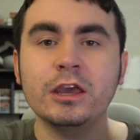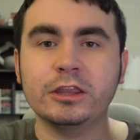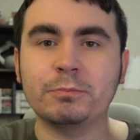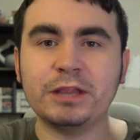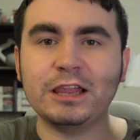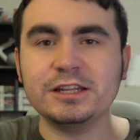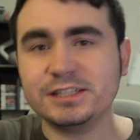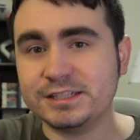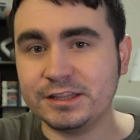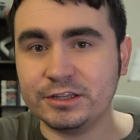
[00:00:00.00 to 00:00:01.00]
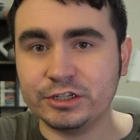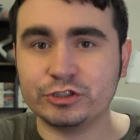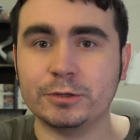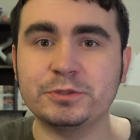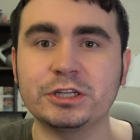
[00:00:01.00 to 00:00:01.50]
the playlist is in the
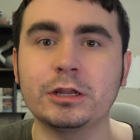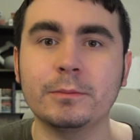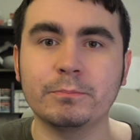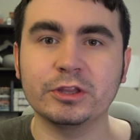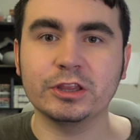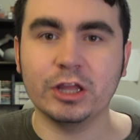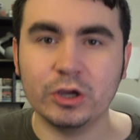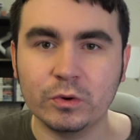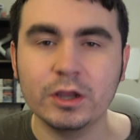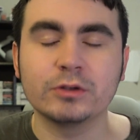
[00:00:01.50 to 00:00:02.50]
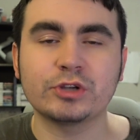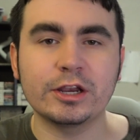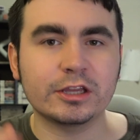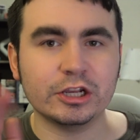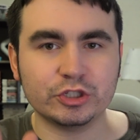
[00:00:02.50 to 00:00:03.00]
description below. Trying
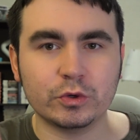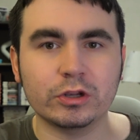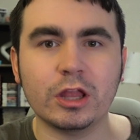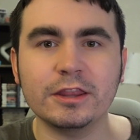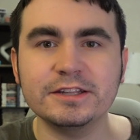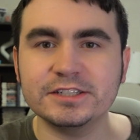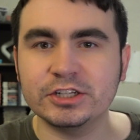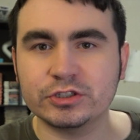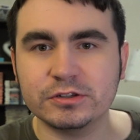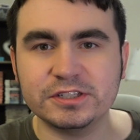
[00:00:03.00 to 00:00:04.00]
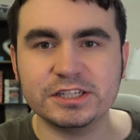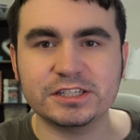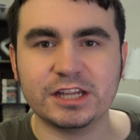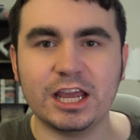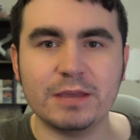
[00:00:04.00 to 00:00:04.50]
to cut short on a lot of these intros this
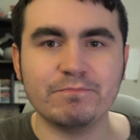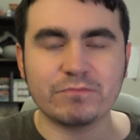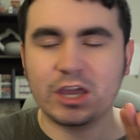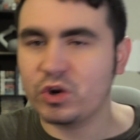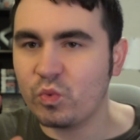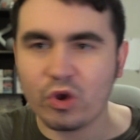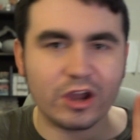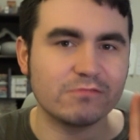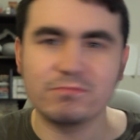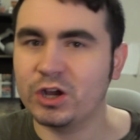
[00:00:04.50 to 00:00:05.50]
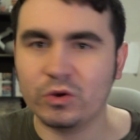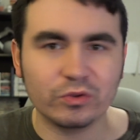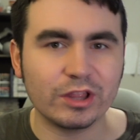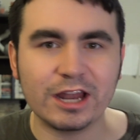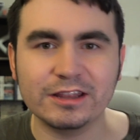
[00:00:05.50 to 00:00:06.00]
time. I don't want a
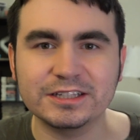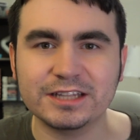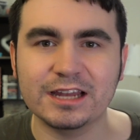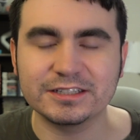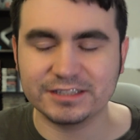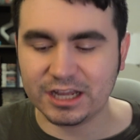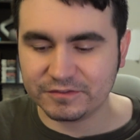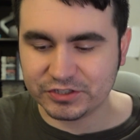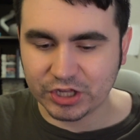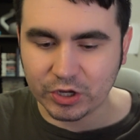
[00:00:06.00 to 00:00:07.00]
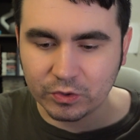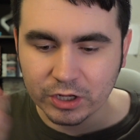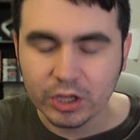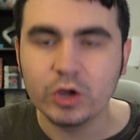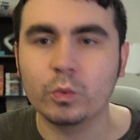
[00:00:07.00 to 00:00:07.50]
whole lot of this kind of stuff, so
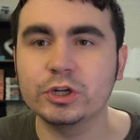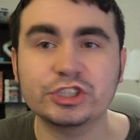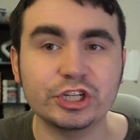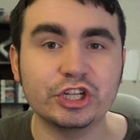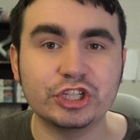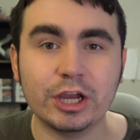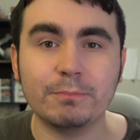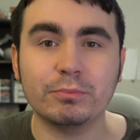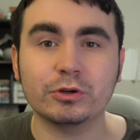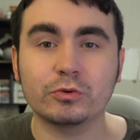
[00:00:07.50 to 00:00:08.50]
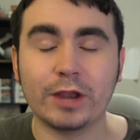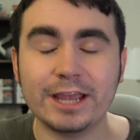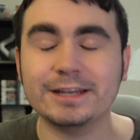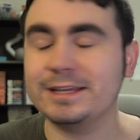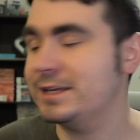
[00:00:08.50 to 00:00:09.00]
we're just going to jump
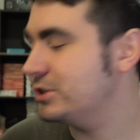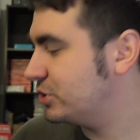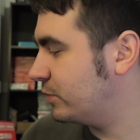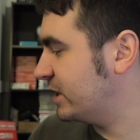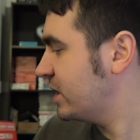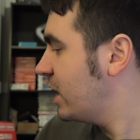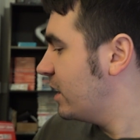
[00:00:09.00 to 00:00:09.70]
right into it.